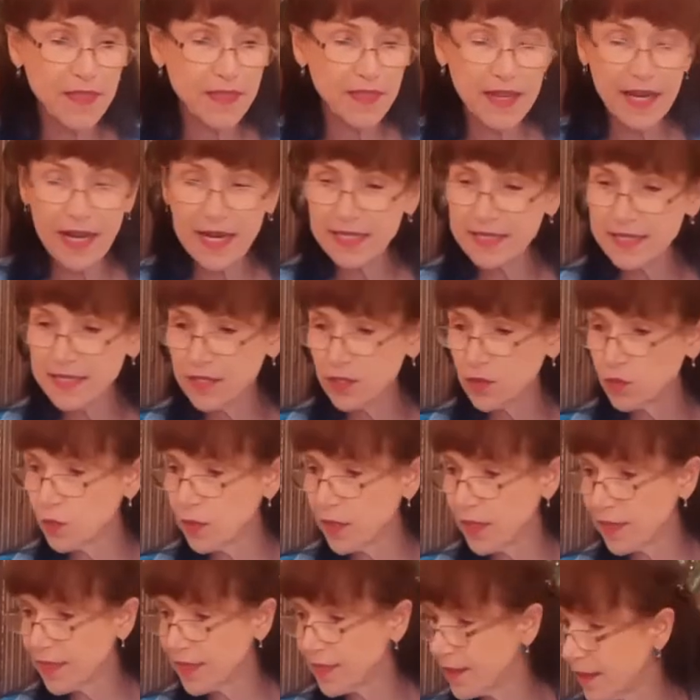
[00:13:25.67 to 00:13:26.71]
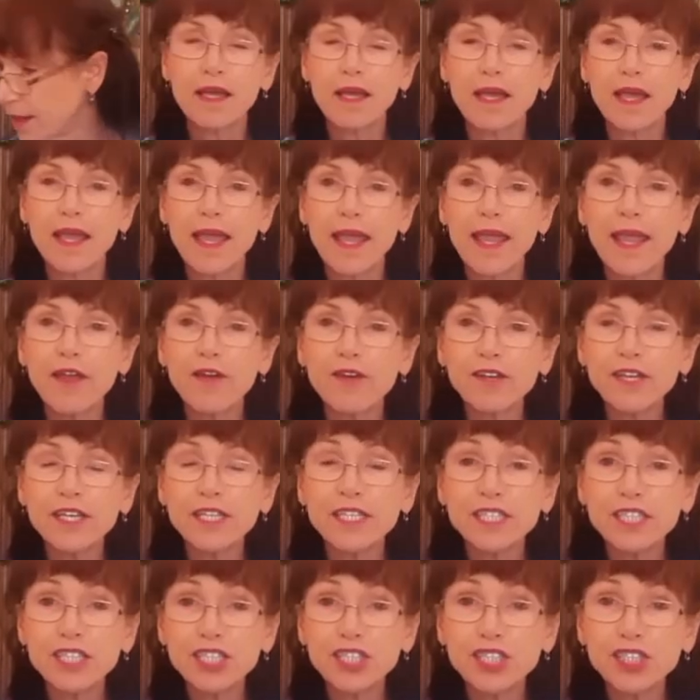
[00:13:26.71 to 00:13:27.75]
that I did with hair
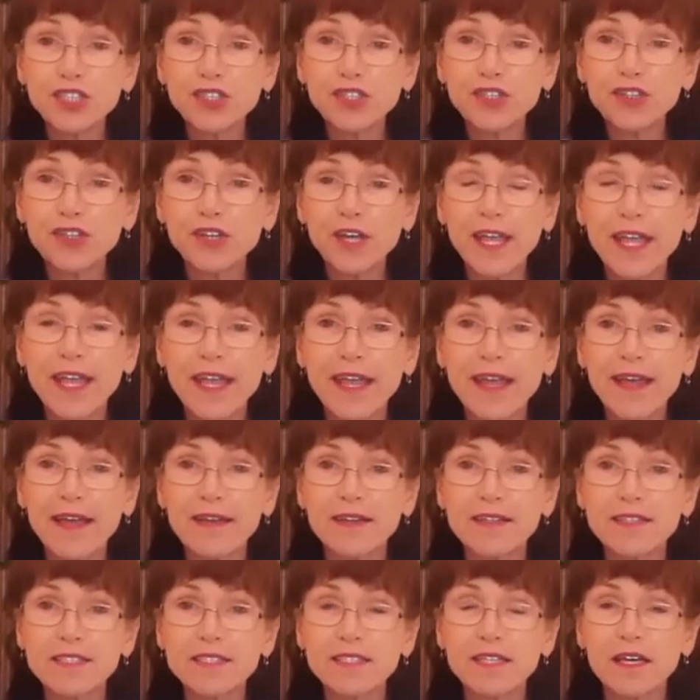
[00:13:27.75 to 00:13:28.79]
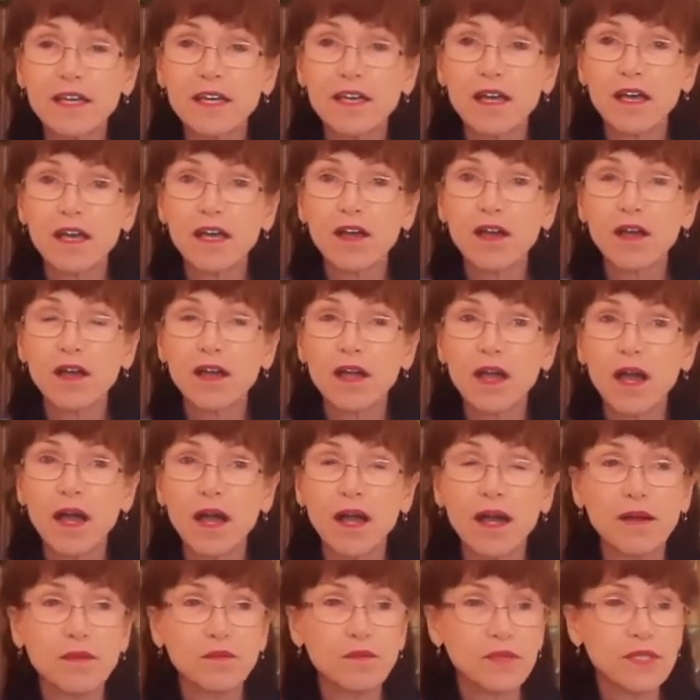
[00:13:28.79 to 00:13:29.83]
conditioner and
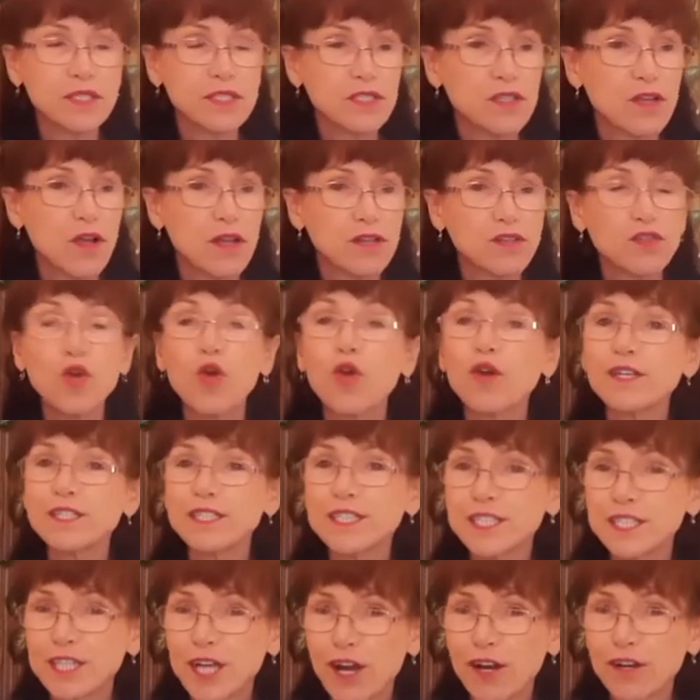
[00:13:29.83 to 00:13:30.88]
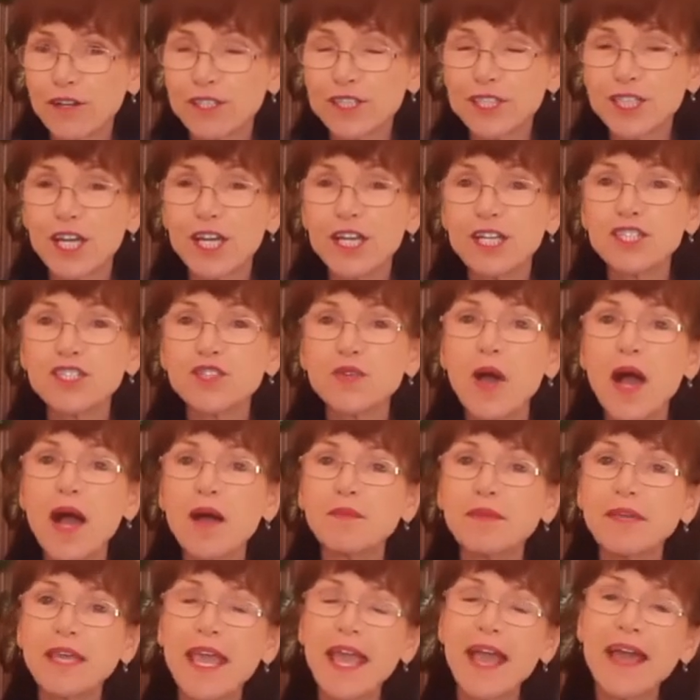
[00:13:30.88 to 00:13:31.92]
um, what is it called? Cornstarch. So I'll
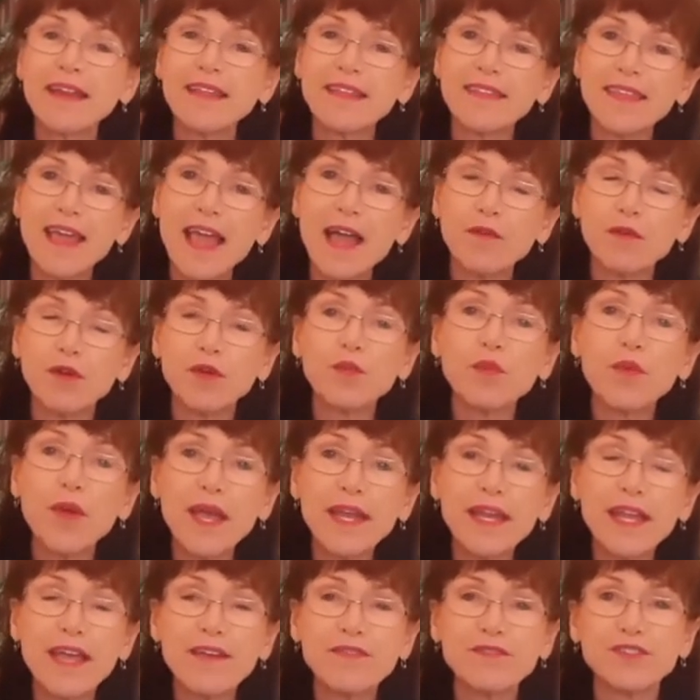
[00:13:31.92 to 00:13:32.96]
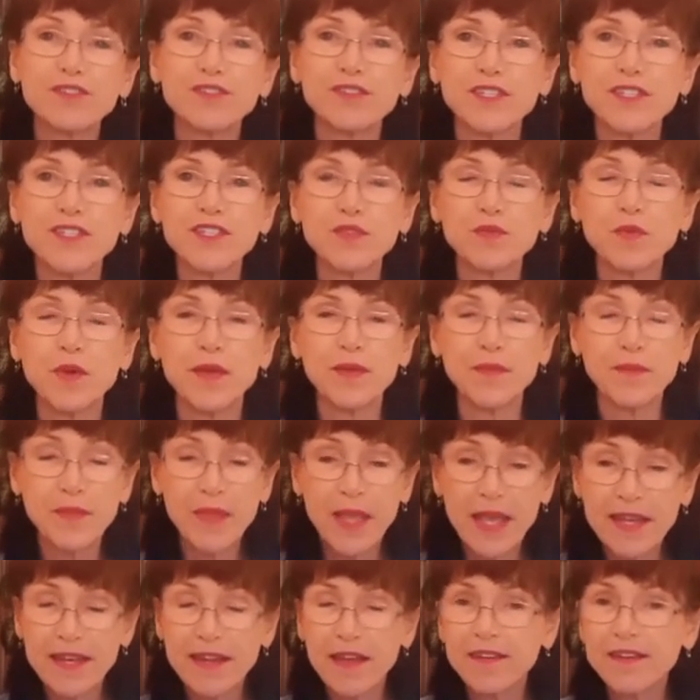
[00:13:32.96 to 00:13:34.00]
be adding that one right after this one.
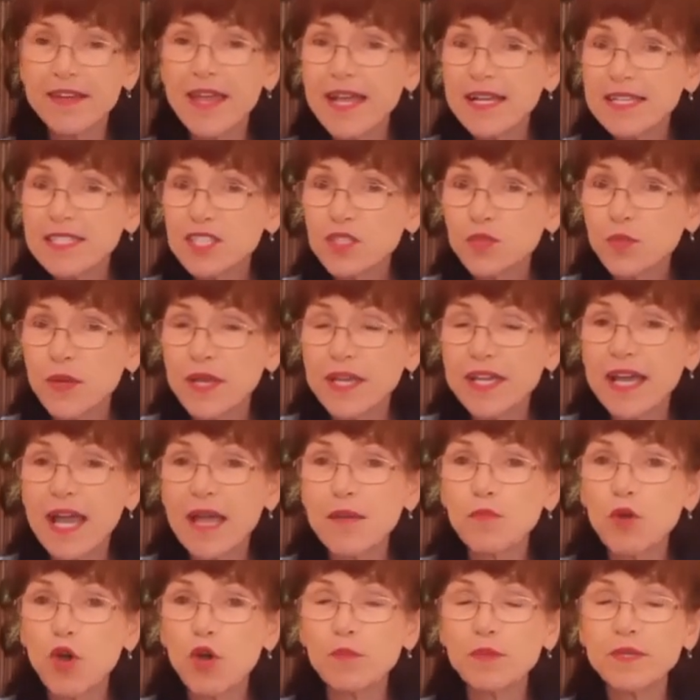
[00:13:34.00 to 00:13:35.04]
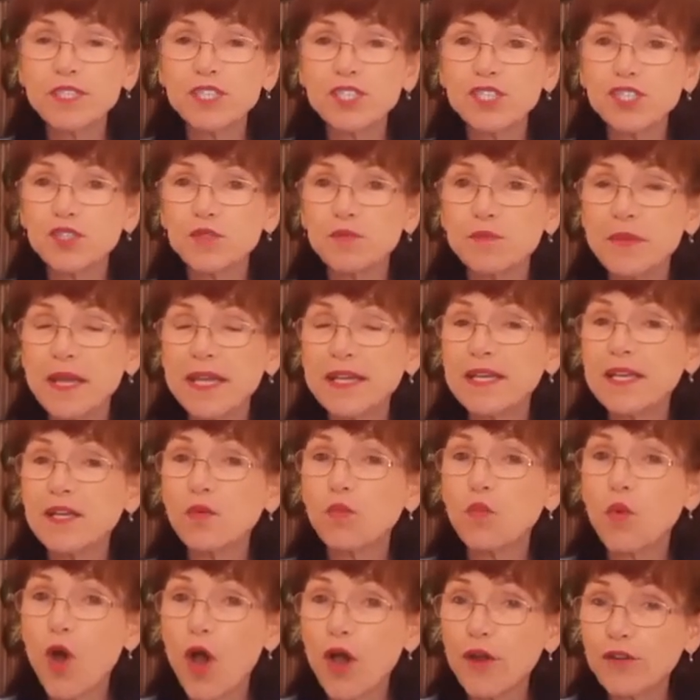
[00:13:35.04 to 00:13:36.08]
Now next week, I'm hoping to do making
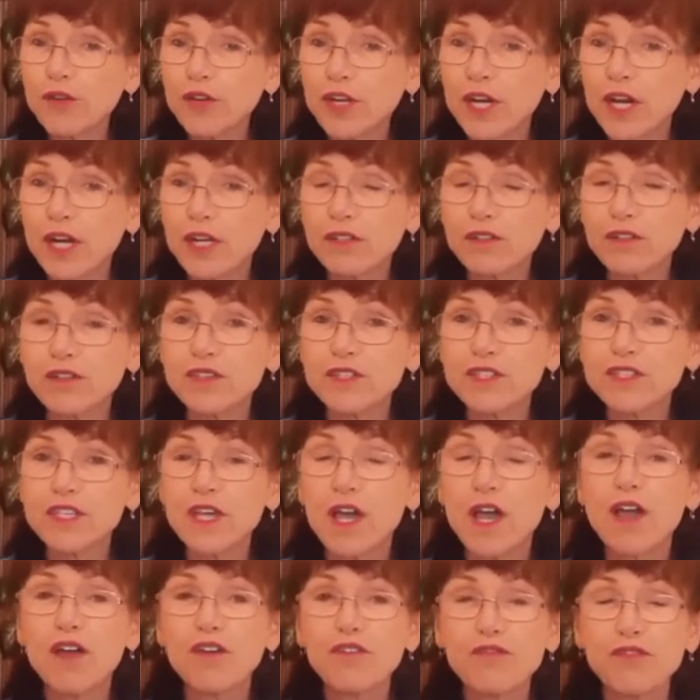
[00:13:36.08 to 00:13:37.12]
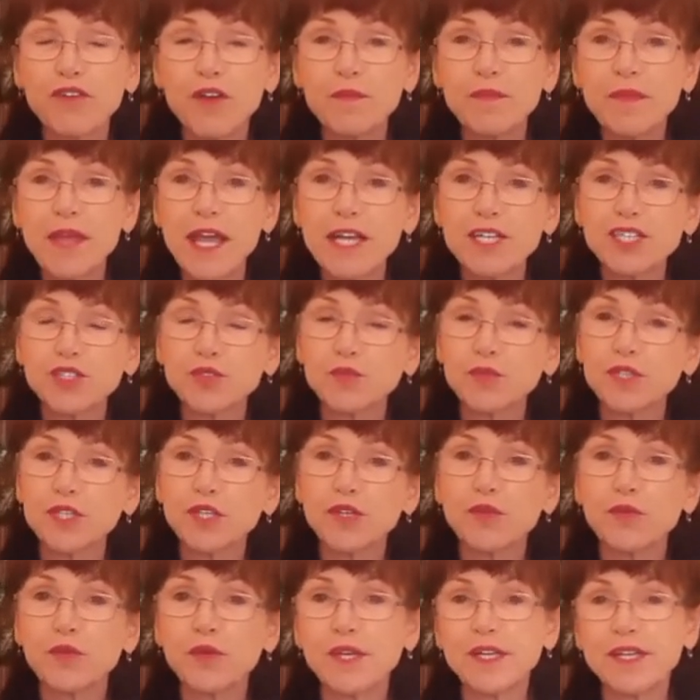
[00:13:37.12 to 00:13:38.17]
watercolors from natural
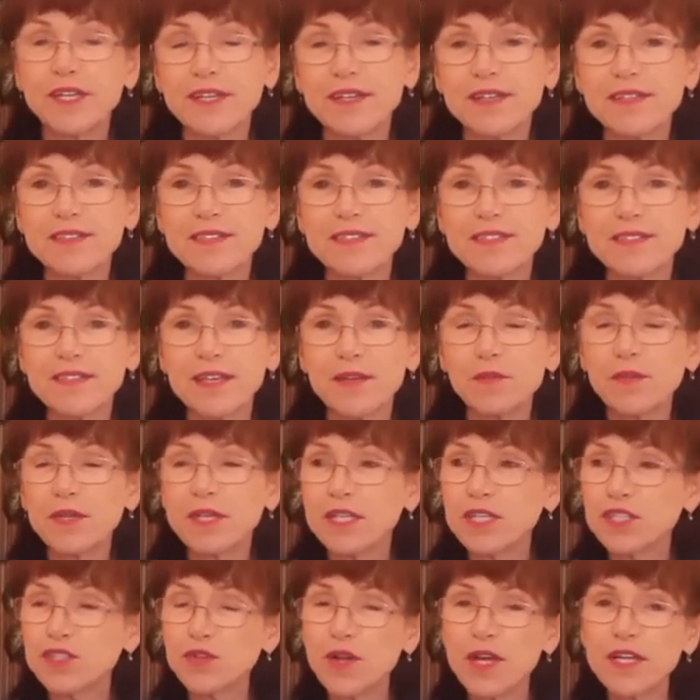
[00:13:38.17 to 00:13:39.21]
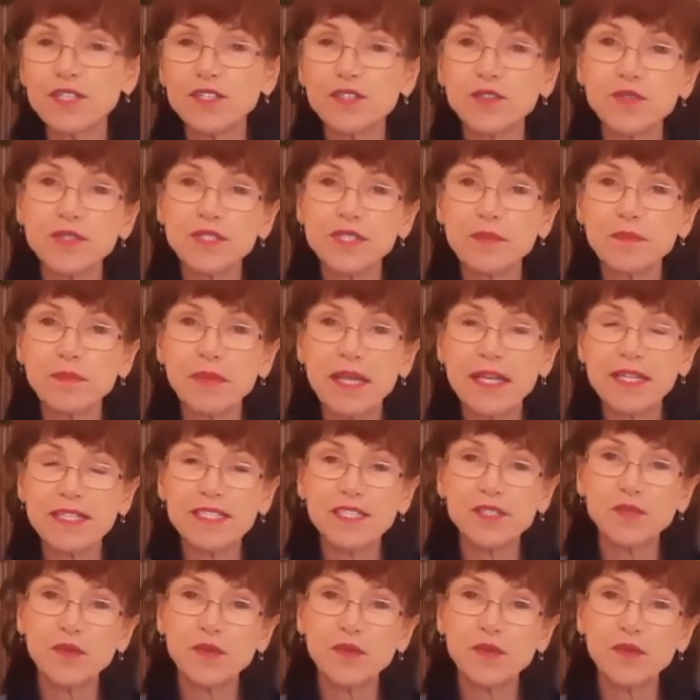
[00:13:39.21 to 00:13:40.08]
ingredients, and we can try to do some painting